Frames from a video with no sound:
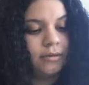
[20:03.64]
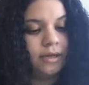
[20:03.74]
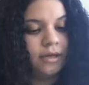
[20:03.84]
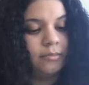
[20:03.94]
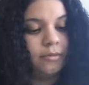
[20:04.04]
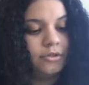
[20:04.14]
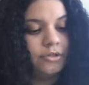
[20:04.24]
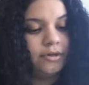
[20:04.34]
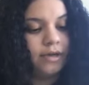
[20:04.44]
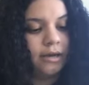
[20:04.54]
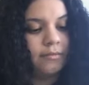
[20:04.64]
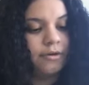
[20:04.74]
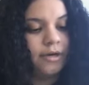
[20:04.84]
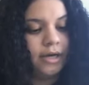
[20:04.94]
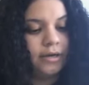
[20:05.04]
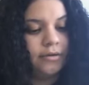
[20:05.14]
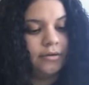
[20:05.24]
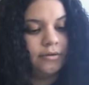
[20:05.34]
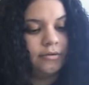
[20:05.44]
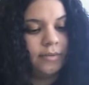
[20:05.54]
ha- an emotional habit or
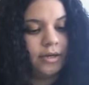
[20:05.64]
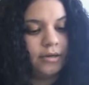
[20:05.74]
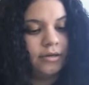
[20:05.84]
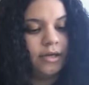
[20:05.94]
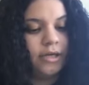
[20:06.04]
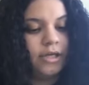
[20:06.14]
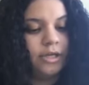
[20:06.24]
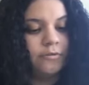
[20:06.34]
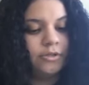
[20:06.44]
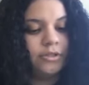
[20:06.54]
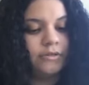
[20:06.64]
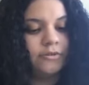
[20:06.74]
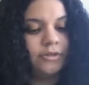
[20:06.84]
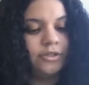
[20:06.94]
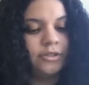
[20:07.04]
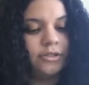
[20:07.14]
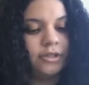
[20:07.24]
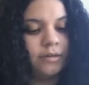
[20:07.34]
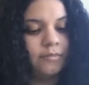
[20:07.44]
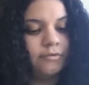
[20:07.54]
attitude of mind in which aversion
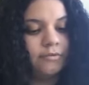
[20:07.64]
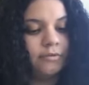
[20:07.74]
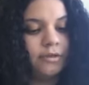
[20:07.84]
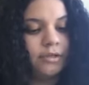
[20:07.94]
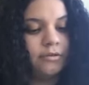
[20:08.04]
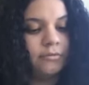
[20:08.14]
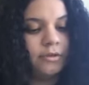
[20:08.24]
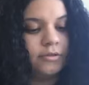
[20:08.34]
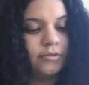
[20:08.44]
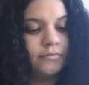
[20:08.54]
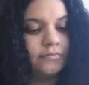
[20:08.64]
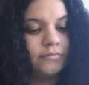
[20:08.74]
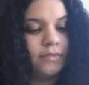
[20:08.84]
is coupled with ill will.